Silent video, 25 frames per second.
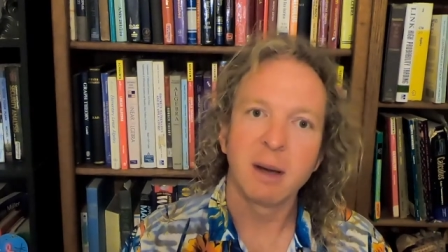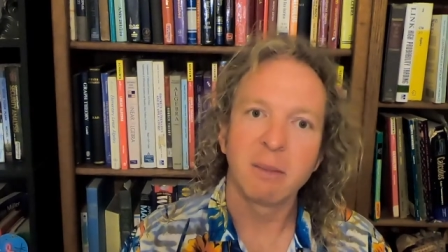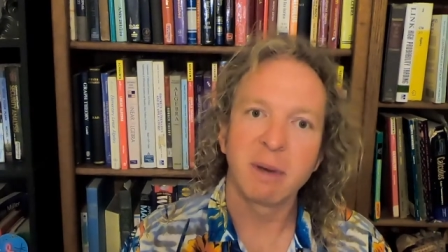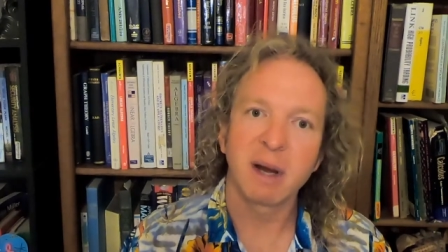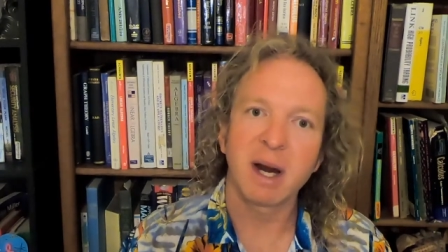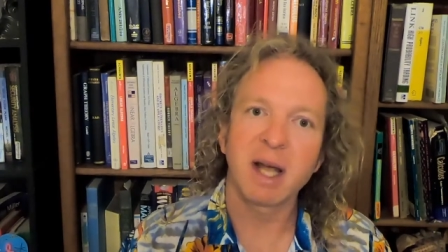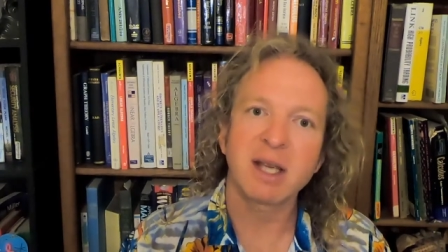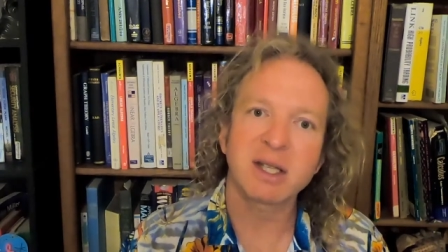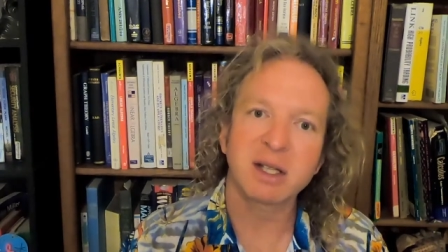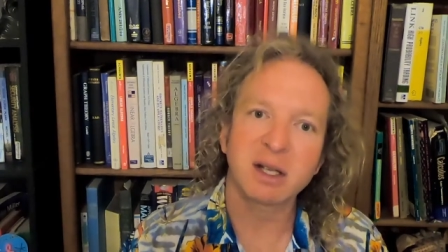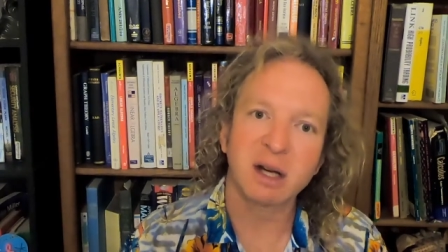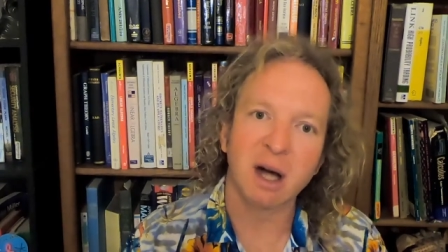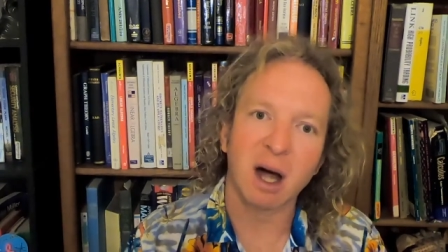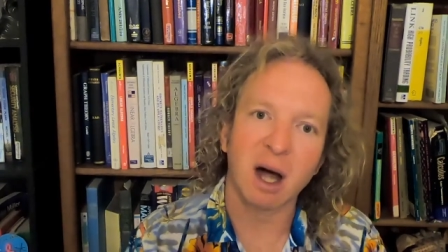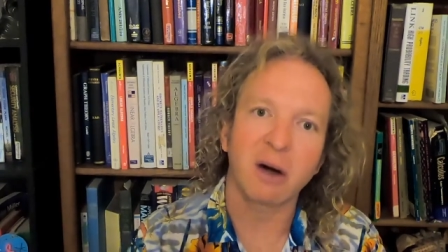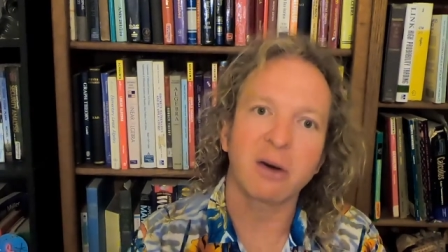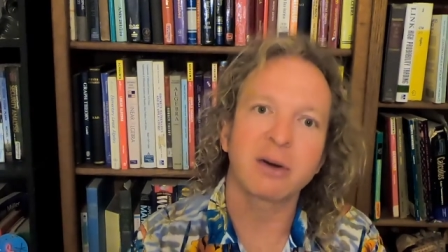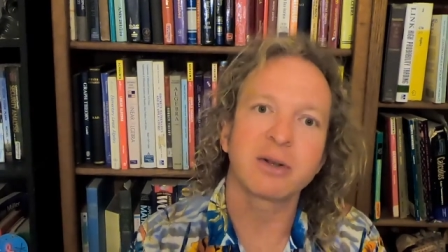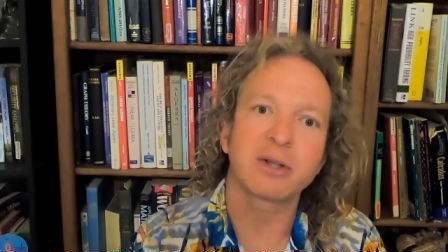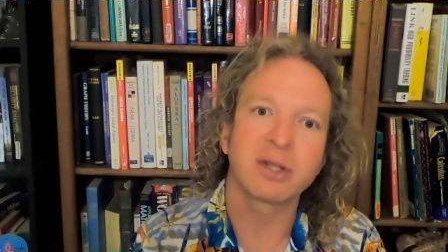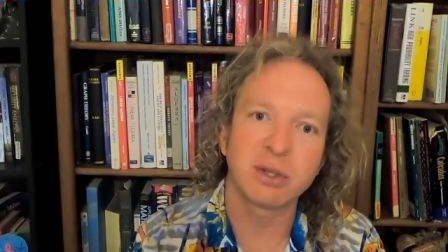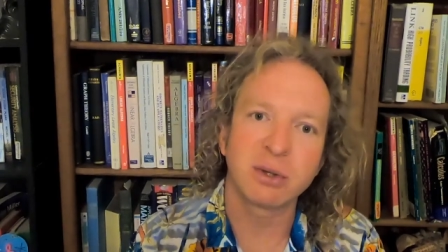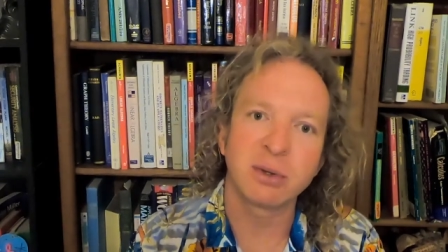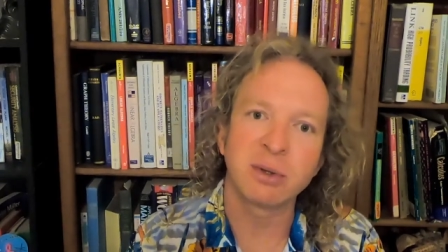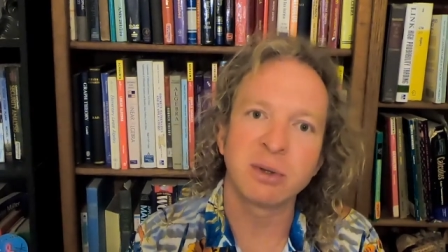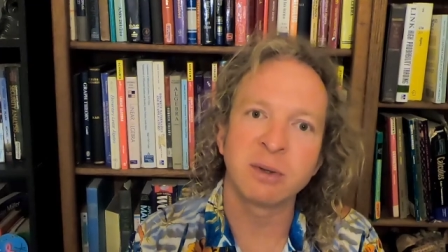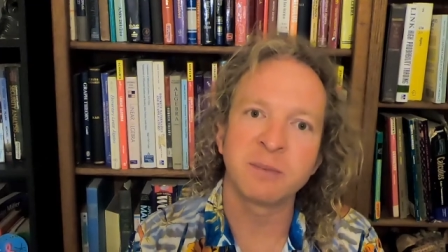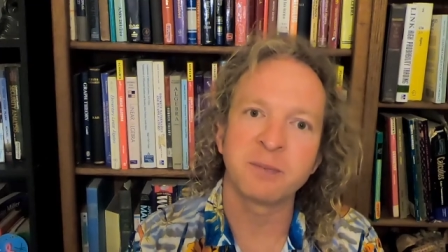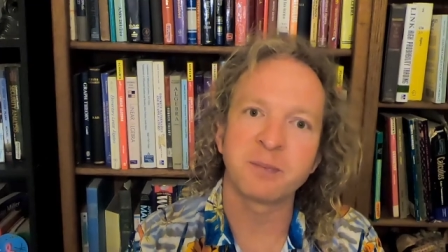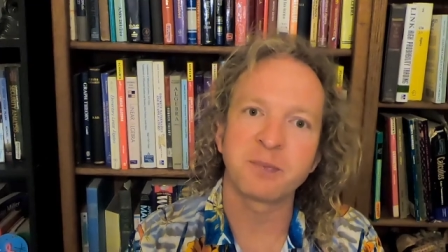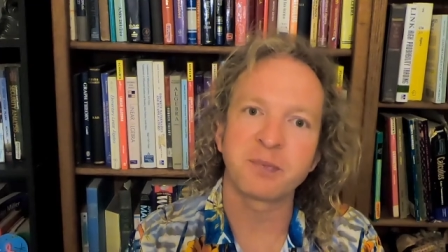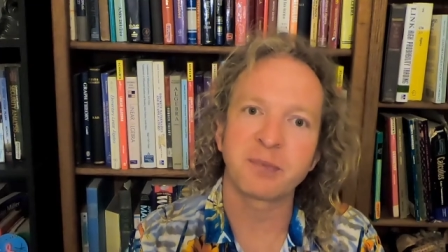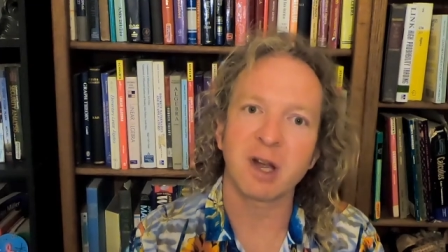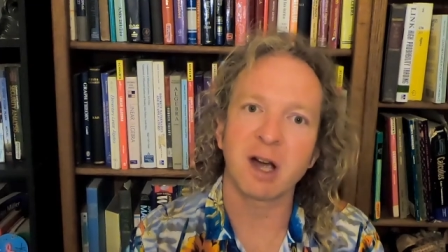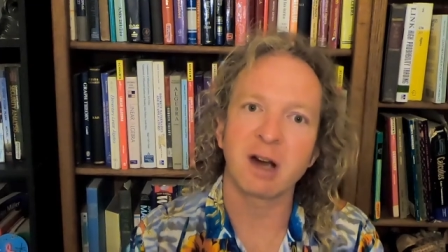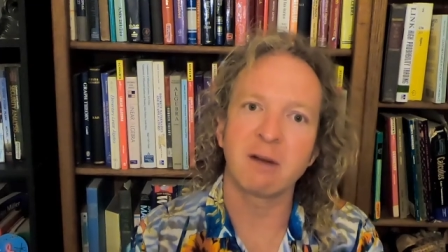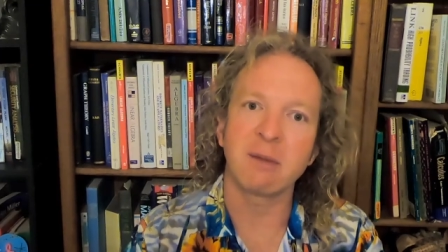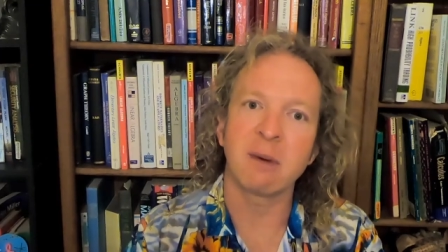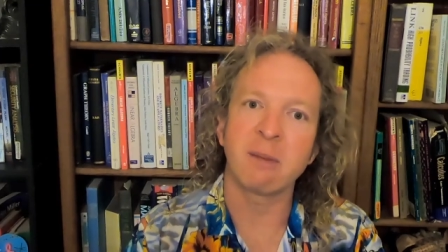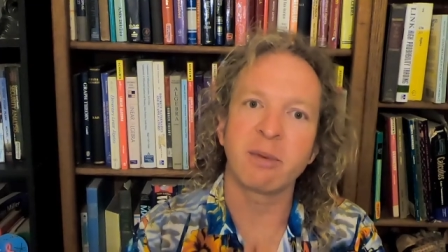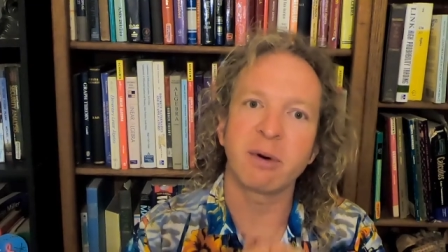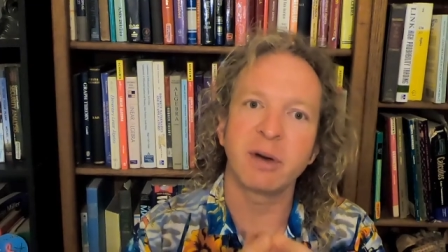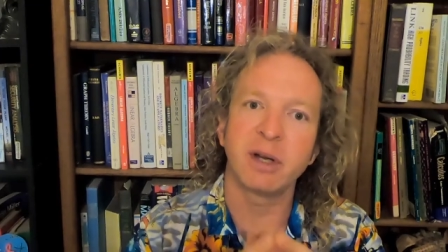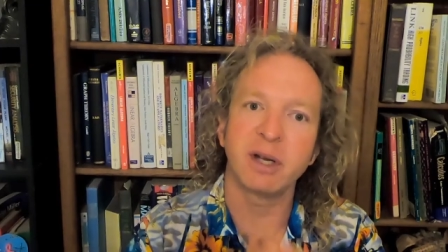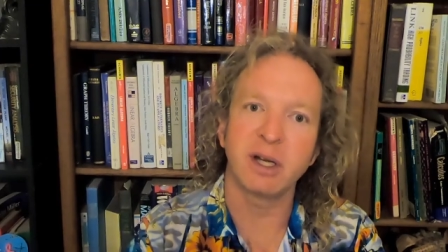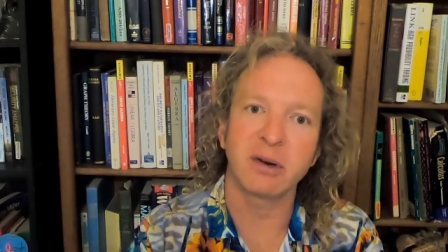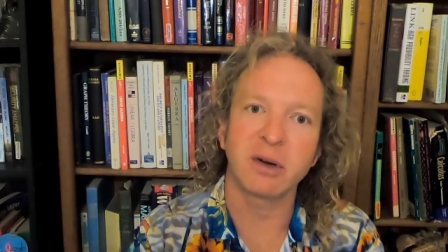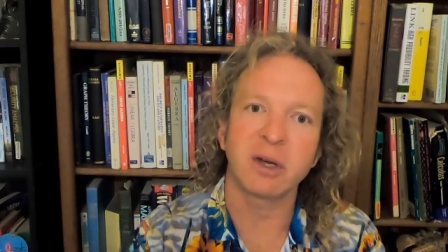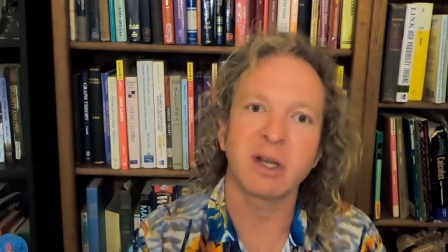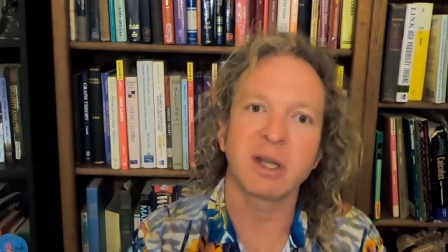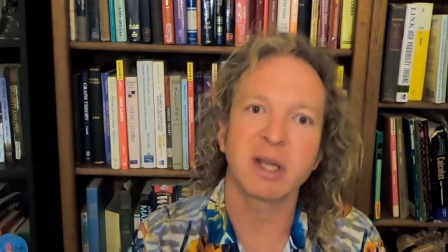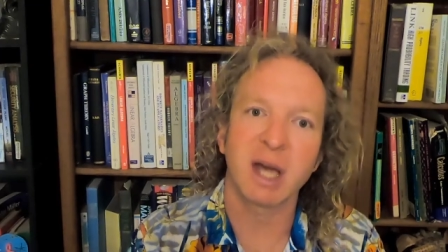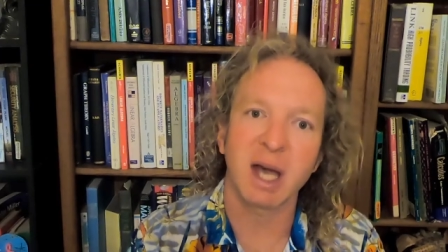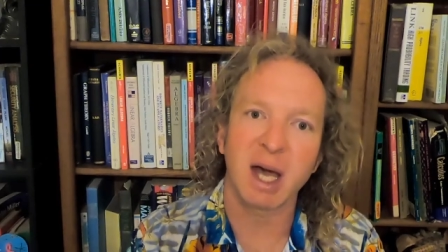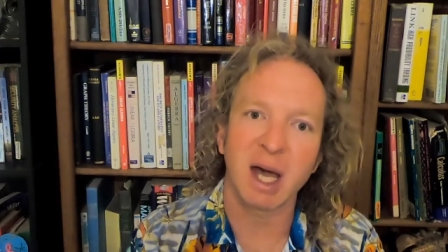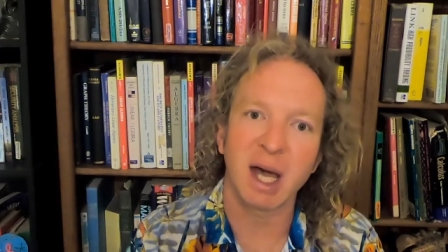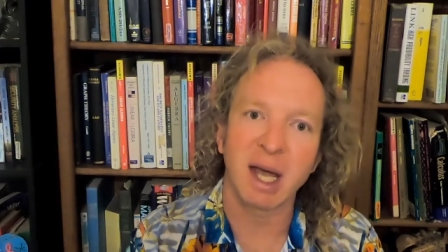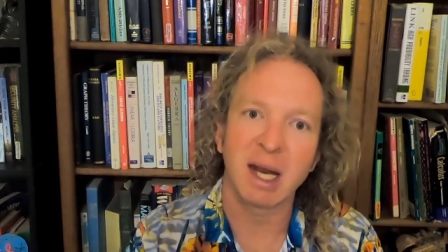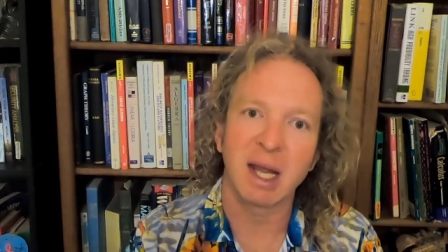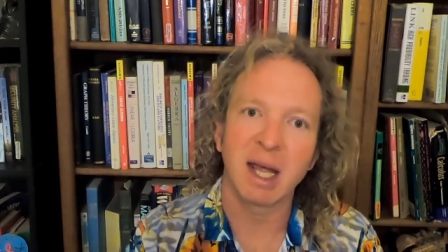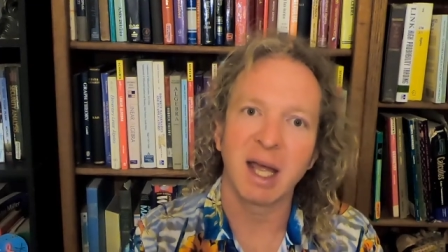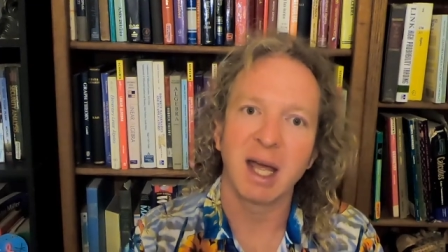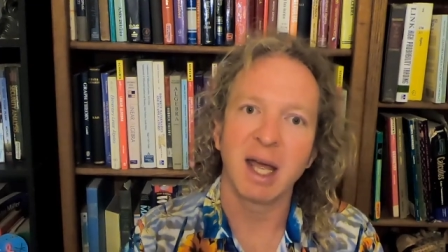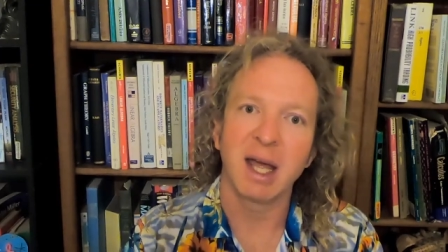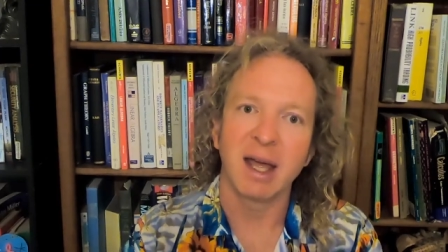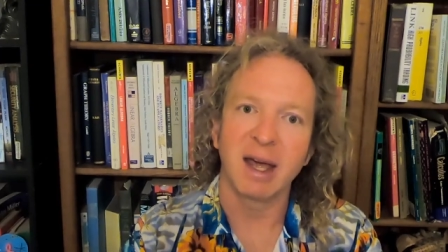But as a college student, I remember hearing that